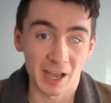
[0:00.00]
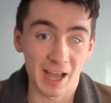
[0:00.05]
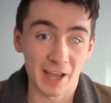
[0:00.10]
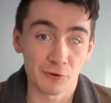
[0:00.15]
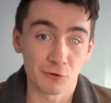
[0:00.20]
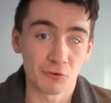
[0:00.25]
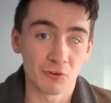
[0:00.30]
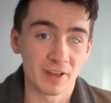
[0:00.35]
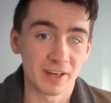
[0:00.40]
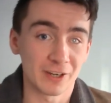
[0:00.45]

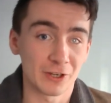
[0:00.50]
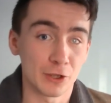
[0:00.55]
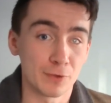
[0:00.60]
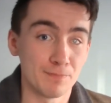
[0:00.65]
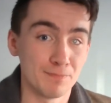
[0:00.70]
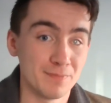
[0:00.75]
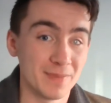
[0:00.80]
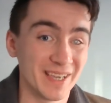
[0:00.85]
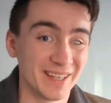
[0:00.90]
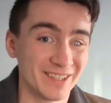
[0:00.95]
I'd already
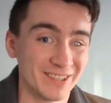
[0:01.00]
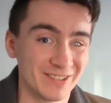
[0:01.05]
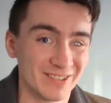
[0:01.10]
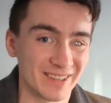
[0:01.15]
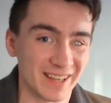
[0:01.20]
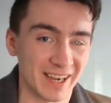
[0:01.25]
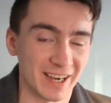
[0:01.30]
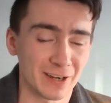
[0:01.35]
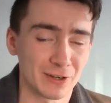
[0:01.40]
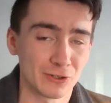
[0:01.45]
committed
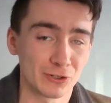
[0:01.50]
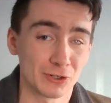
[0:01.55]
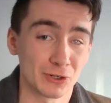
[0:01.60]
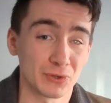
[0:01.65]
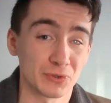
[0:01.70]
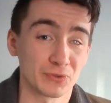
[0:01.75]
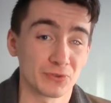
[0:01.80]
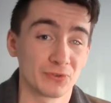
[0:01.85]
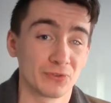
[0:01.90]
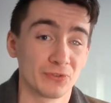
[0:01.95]
to action.
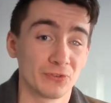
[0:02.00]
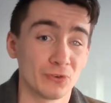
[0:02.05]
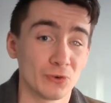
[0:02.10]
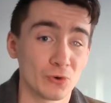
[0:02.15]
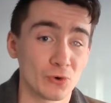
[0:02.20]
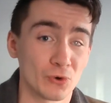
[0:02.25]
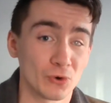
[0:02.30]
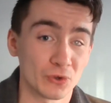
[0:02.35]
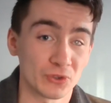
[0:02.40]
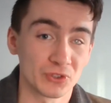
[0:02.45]
I was
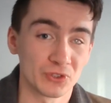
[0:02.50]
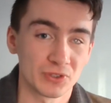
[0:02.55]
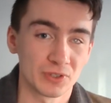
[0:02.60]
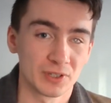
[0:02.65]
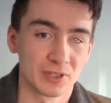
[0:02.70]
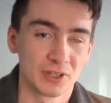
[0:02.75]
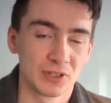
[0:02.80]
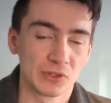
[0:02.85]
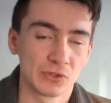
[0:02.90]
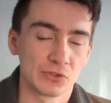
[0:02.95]
forced
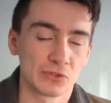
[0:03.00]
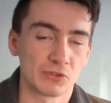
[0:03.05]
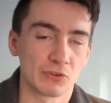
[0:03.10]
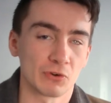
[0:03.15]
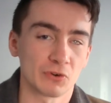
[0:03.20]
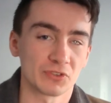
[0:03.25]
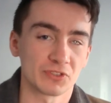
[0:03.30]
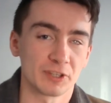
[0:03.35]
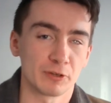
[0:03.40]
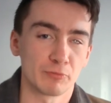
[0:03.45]
to
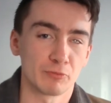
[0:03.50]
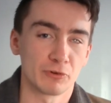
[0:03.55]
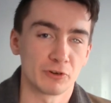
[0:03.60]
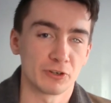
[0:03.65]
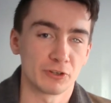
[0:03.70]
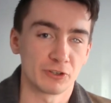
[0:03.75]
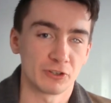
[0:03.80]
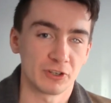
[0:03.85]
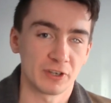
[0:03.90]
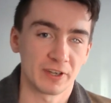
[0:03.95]
cross that
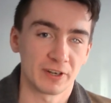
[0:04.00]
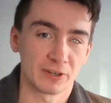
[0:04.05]
bridge,